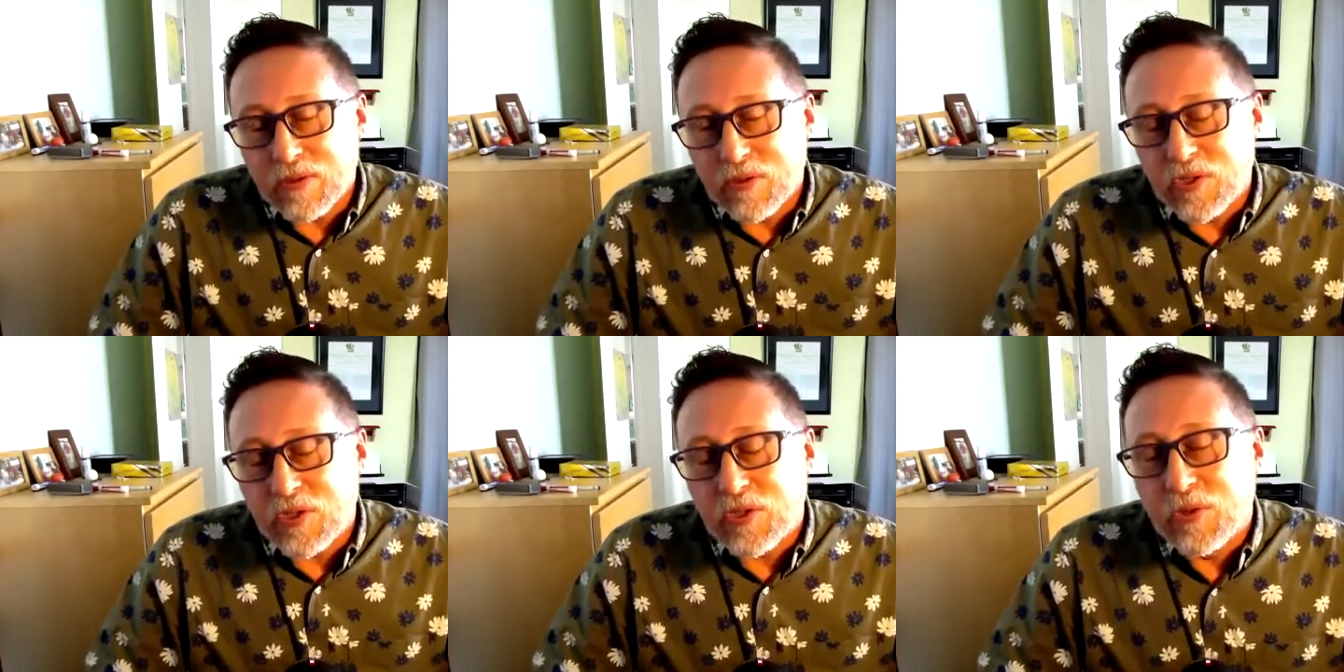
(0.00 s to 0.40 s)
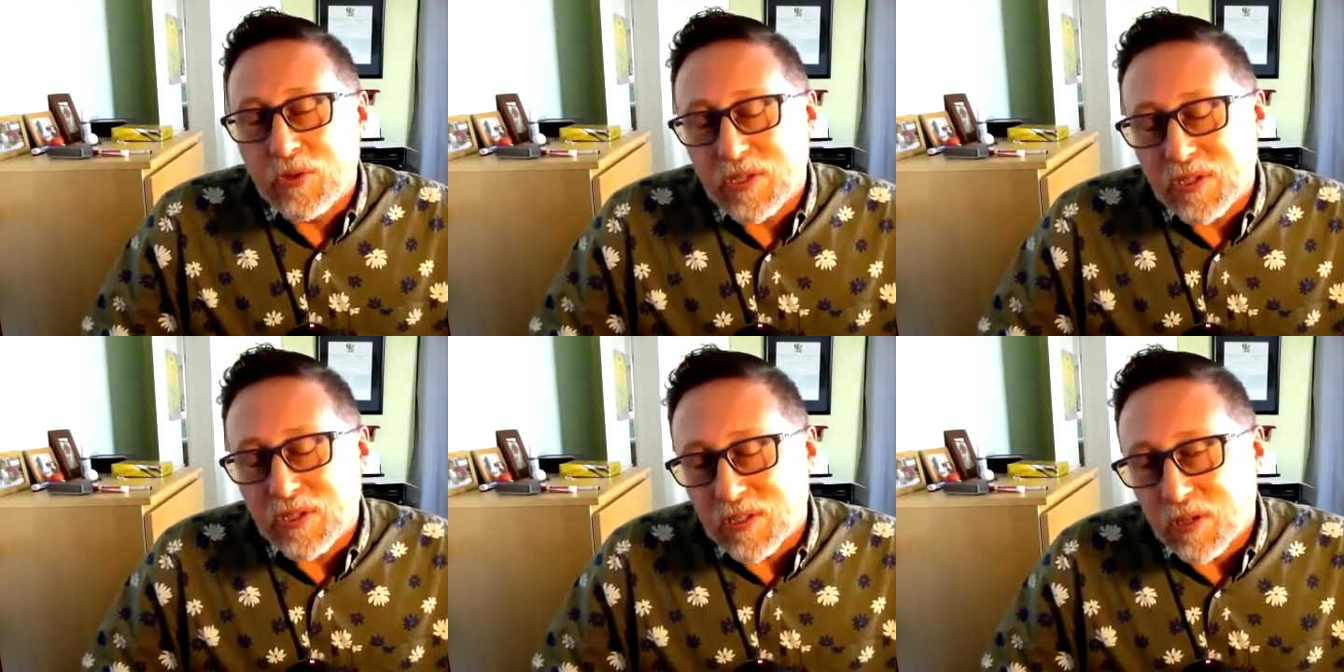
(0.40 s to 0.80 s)

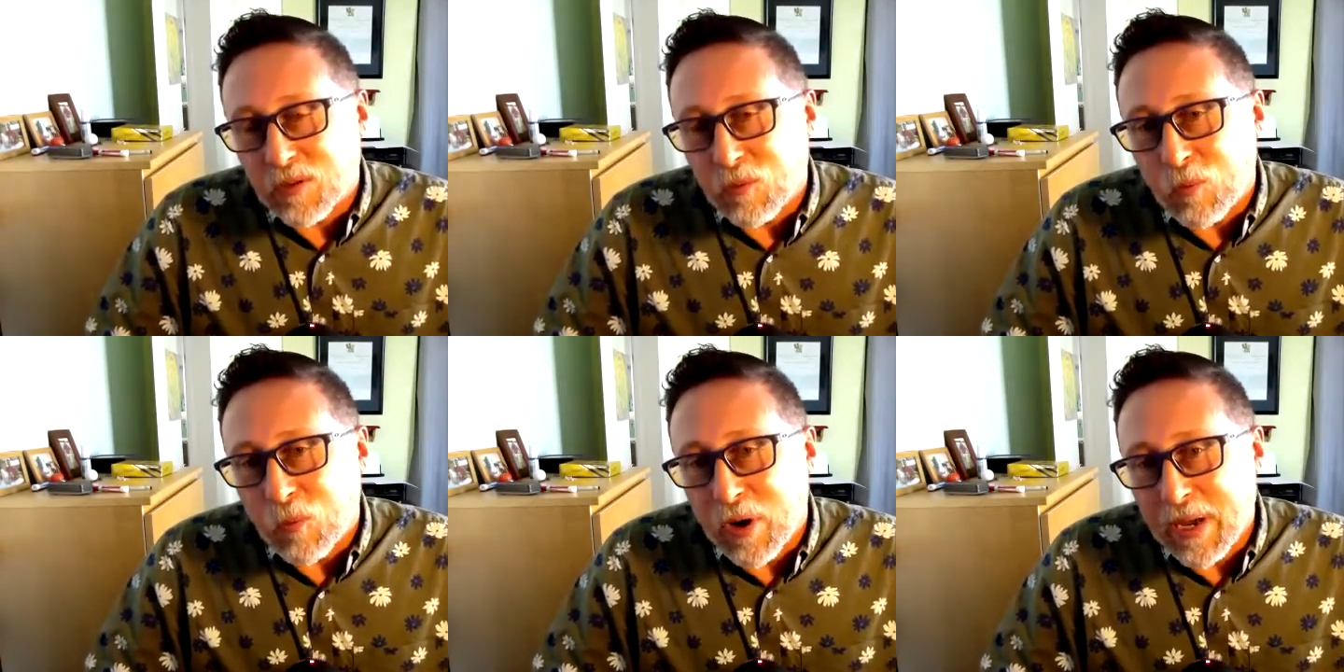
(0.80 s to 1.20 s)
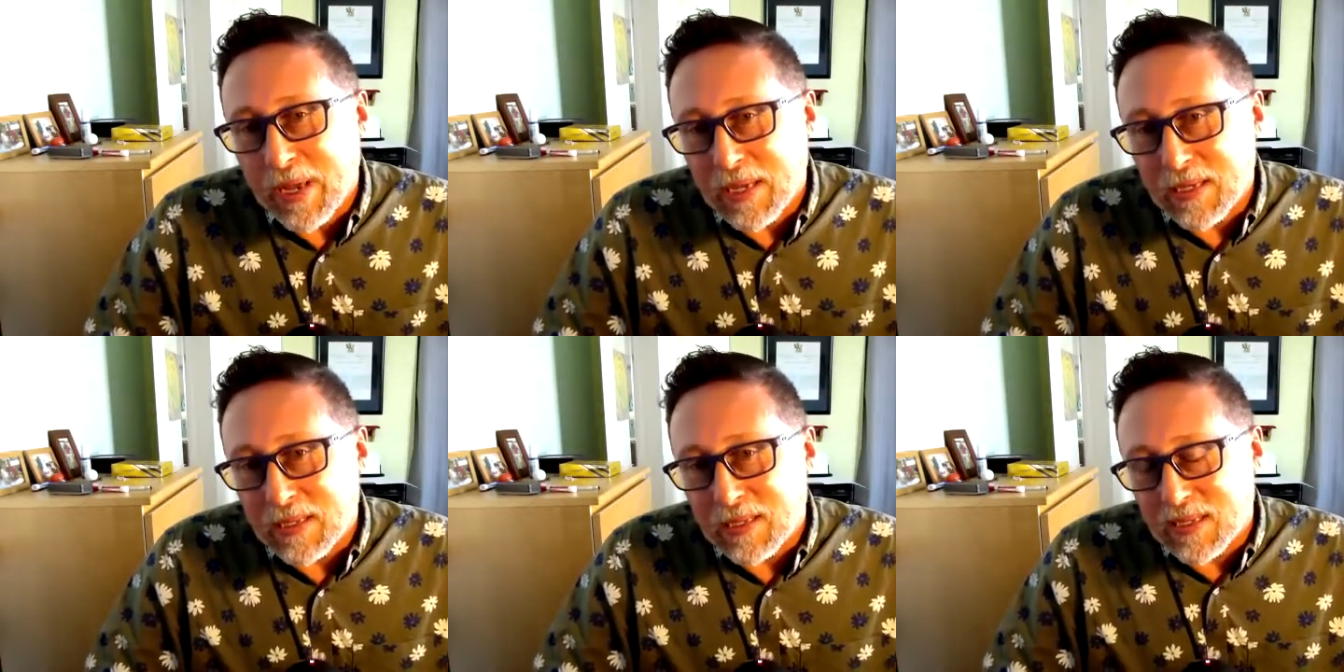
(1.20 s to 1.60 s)
choosing the
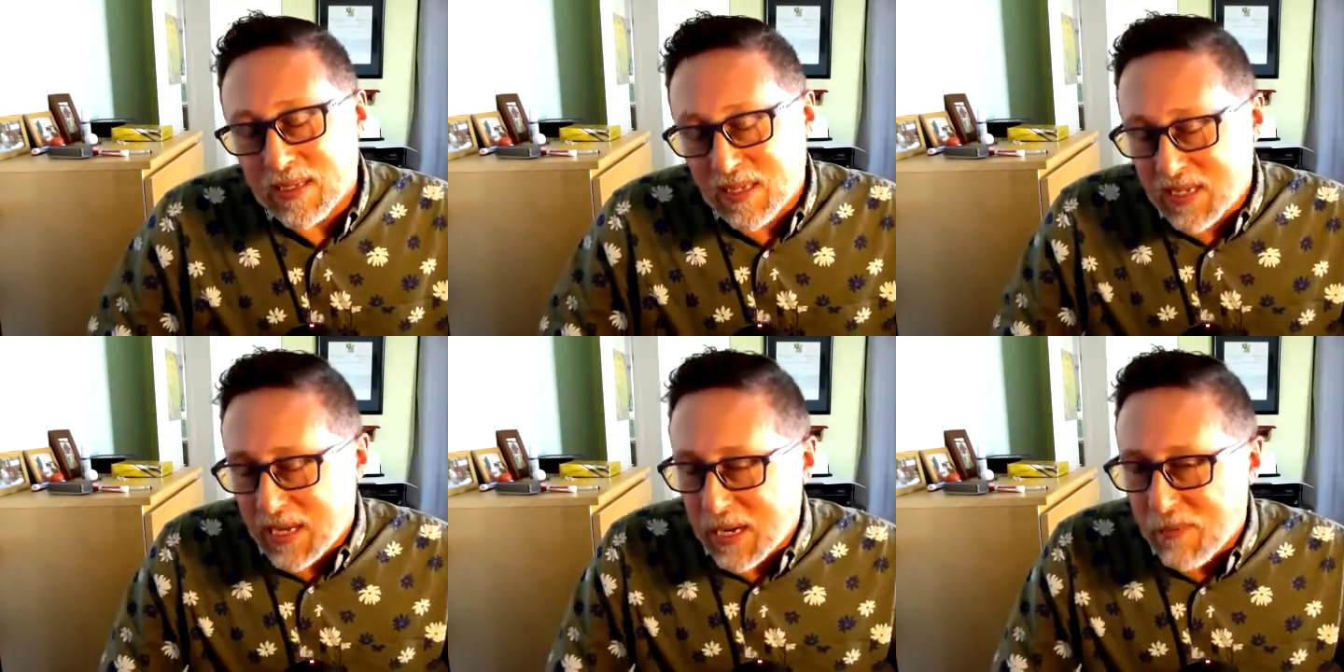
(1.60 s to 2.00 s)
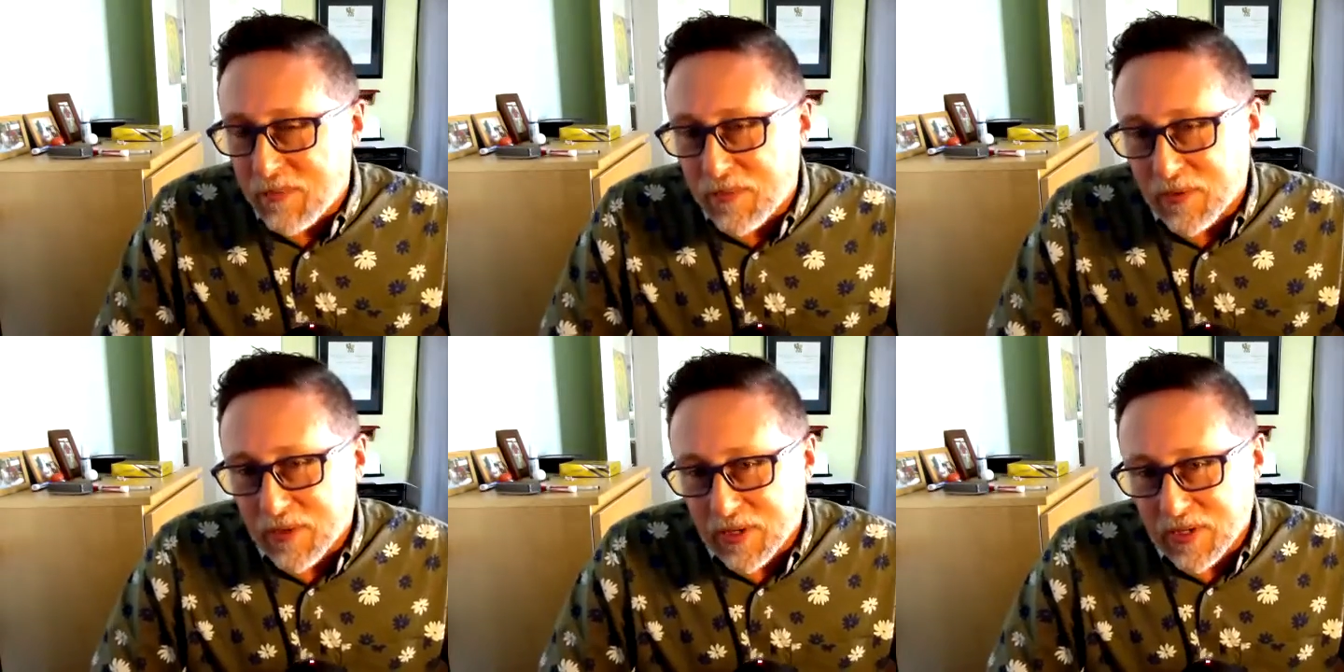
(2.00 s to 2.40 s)
right setup
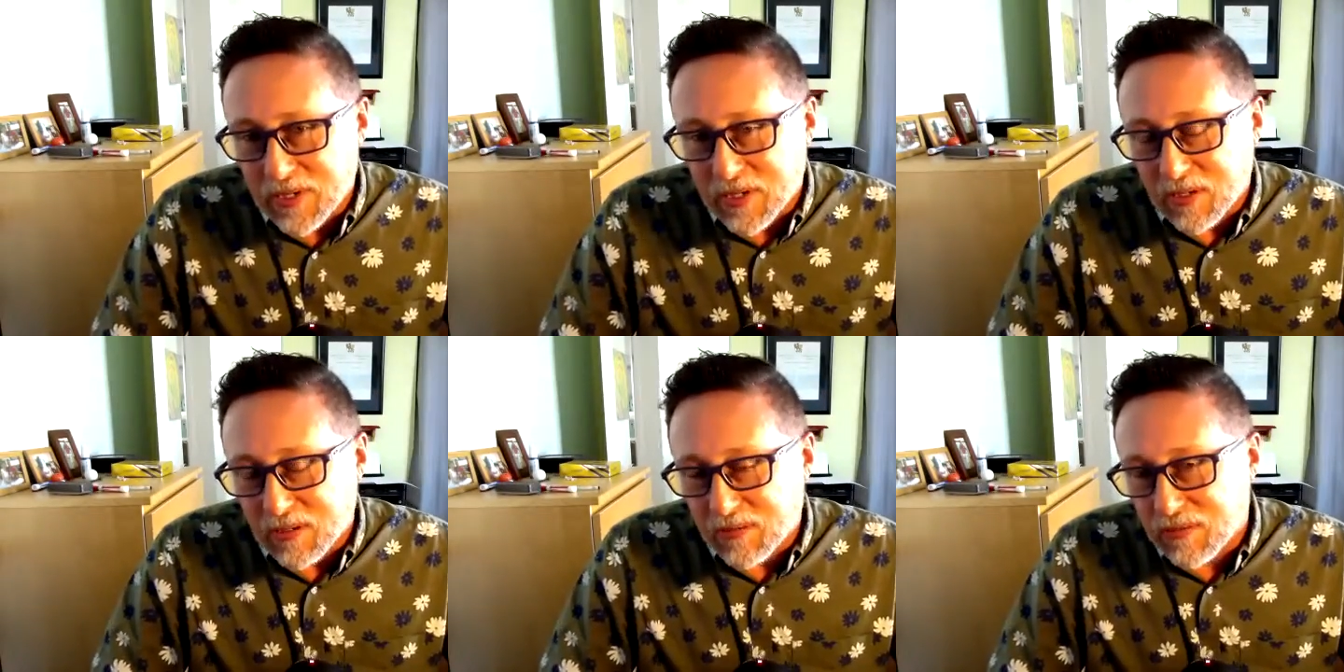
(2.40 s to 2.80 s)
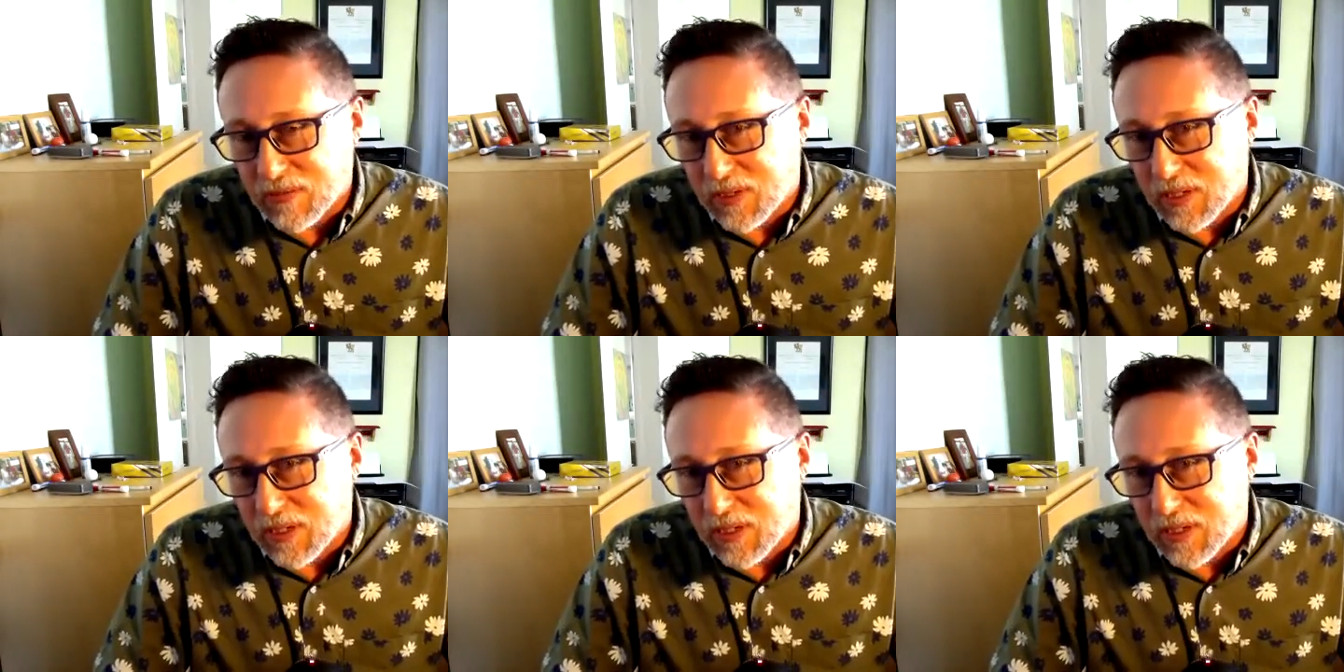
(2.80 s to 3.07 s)
for yourself?